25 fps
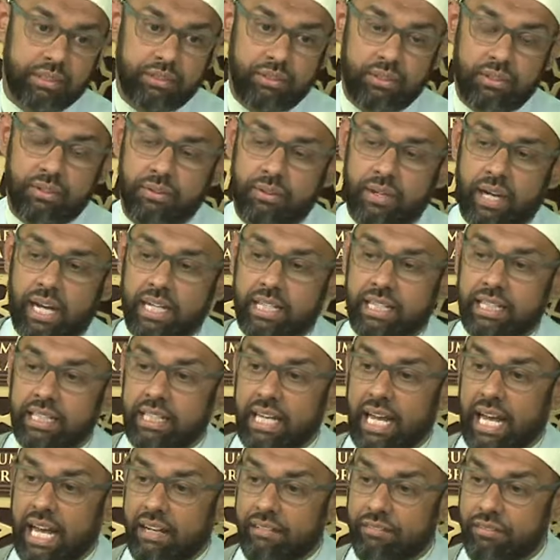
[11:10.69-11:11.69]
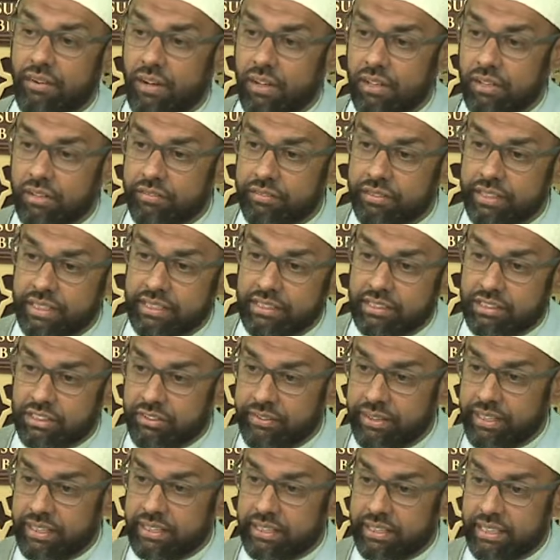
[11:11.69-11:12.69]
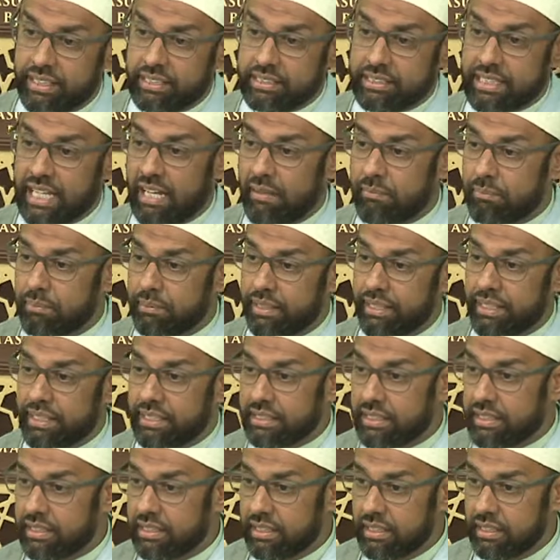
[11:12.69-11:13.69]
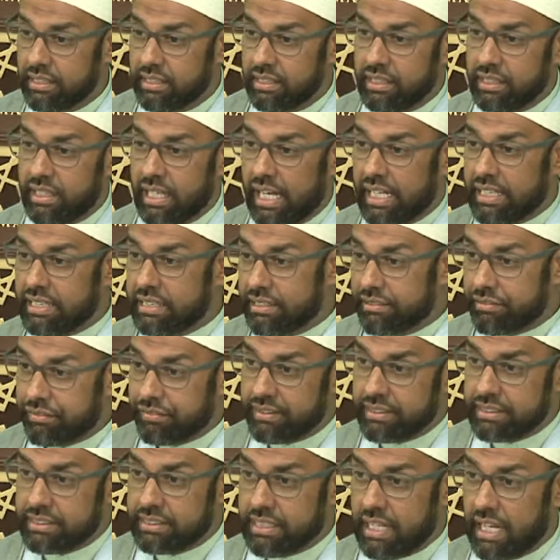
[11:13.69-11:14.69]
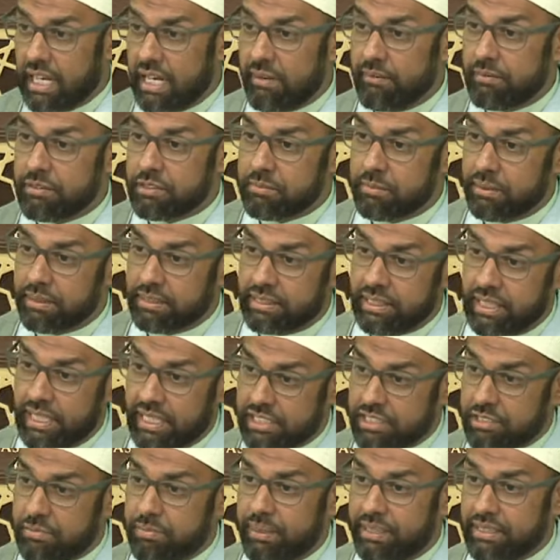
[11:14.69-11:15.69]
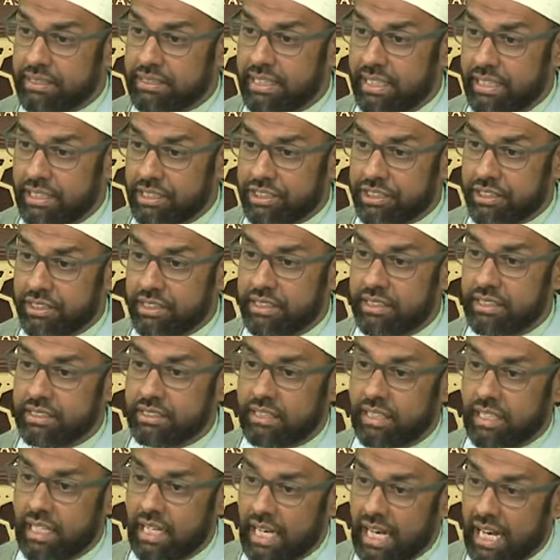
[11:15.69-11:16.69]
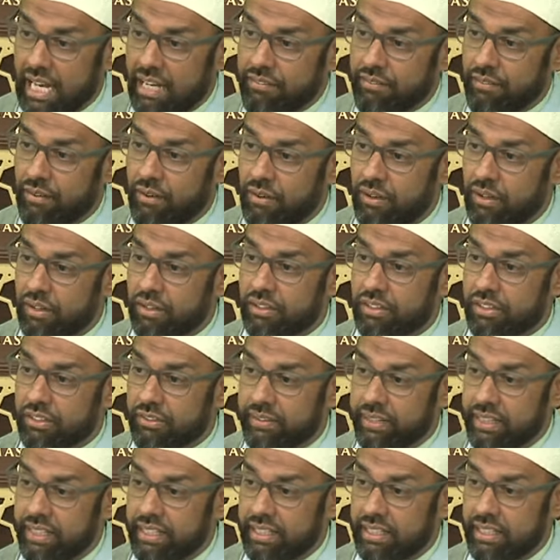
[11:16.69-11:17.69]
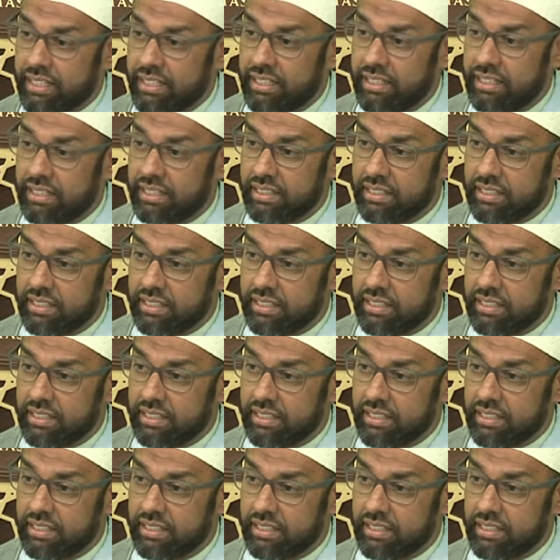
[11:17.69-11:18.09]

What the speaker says: No, I can have all of these three things happening at different times, but the expectation is that I have all three